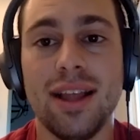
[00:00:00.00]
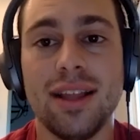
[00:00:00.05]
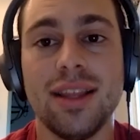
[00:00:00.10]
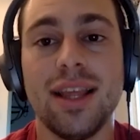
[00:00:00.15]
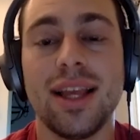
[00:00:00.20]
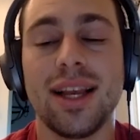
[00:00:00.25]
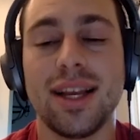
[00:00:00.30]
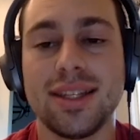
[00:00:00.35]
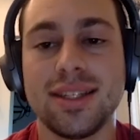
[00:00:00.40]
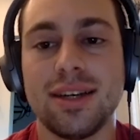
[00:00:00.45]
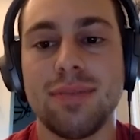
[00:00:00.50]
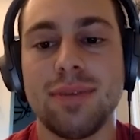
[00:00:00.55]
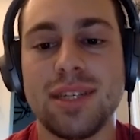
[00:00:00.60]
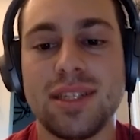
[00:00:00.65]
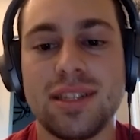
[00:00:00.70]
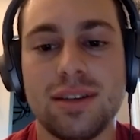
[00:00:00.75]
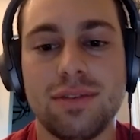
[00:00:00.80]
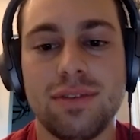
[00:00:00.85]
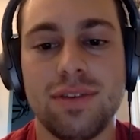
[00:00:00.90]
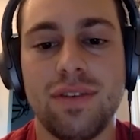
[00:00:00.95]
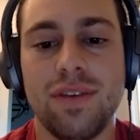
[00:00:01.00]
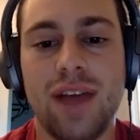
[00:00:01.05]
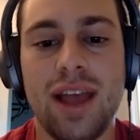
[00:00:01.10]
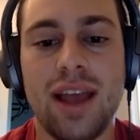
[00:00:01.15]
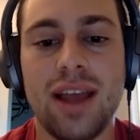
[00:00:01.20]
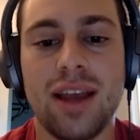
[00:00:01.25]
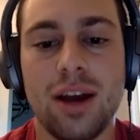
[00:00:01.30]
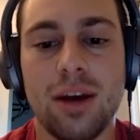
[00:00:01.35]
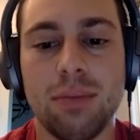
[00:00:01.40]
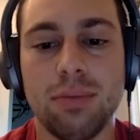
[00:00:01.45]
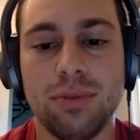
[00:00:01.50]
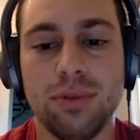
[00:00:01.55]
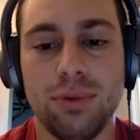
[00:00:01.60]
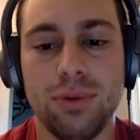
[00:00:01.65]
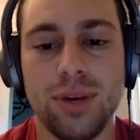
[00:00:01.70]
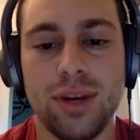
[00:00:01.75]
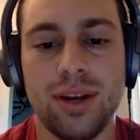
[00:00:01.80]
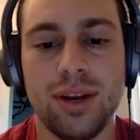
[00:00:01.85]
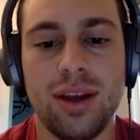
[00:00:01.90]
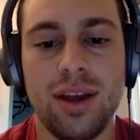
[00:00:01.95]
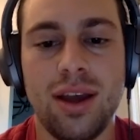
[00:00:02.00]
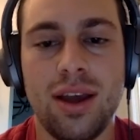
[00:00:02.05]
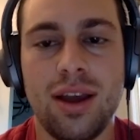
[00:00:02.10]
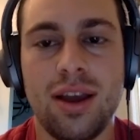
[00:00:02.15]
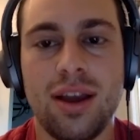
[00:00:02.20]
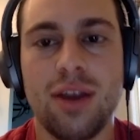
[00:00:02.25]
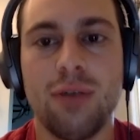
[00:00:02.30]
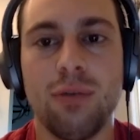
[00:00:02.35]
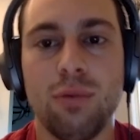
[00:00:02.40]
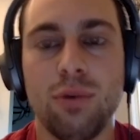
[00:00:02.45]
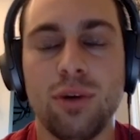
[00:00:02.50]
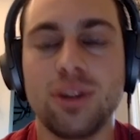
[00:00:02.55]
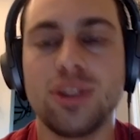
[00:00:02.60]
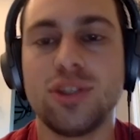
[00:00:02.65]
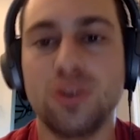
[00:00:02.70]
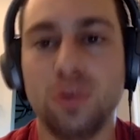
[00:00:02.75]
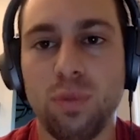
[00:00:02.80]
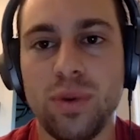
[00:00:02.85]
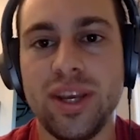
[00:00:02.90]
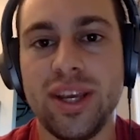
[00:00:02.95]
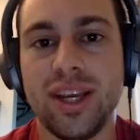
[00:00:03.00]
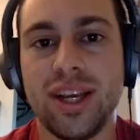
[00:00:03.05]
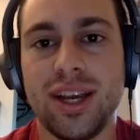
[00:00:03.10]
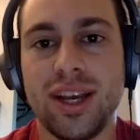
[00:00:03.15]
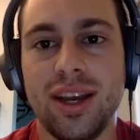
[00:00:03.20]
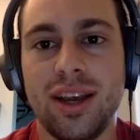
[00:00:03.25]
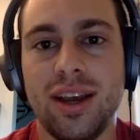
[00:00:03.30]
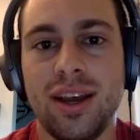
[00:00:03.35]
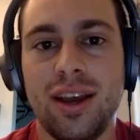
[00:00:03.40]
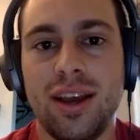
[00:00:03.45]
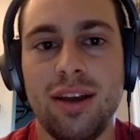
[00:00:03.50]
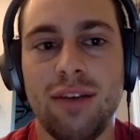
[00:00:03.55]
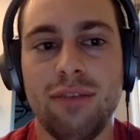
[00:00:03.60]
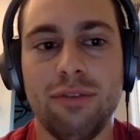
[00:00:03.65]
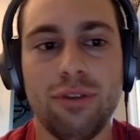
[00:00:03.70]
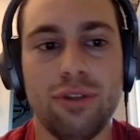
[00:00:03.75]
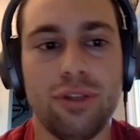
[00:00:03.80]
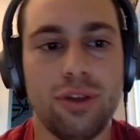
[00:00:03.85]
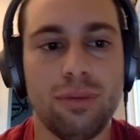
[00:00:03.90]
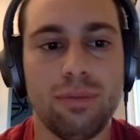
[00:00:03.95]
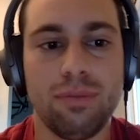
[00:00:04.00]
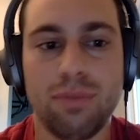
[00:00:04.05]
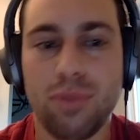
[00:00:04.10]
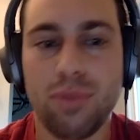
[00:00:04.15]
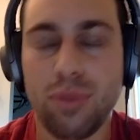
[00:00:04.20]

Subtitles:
Like I tell myself, if I had uploaded once a week for the